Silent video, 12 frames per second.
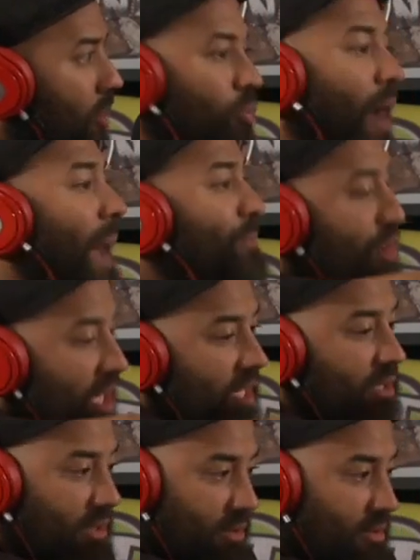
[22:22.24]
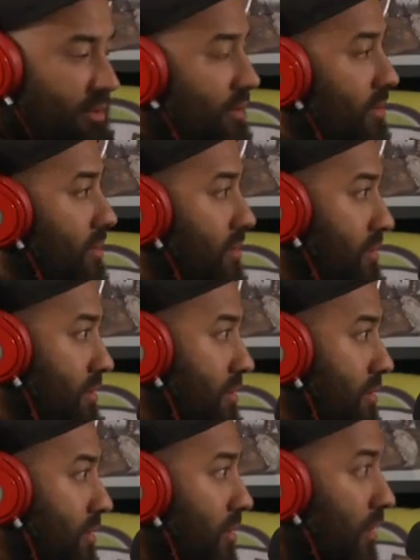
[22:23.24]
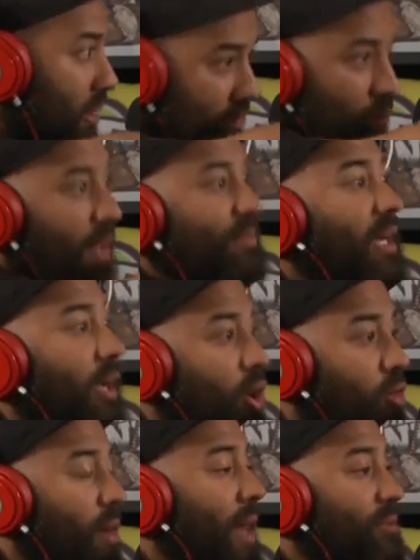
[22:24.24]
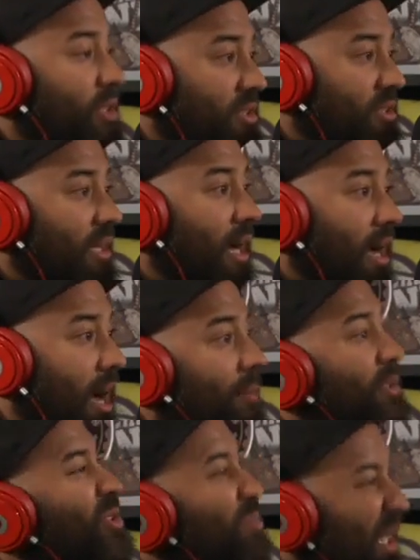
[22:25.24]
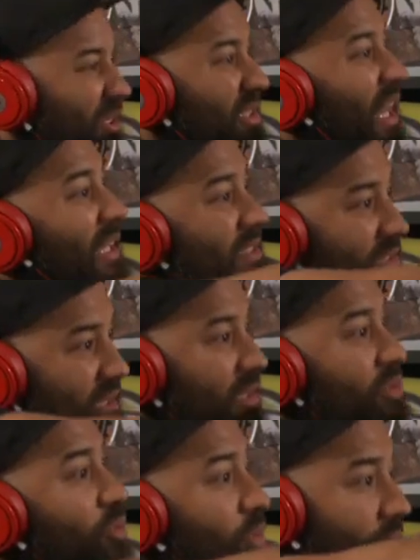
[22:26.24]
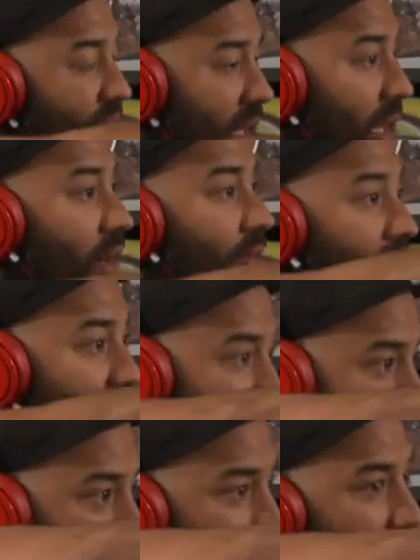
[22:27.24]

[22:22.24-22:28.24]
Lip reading: Rap Genius. There's a website called rapgenius.com. It specializes in this sort of thing of like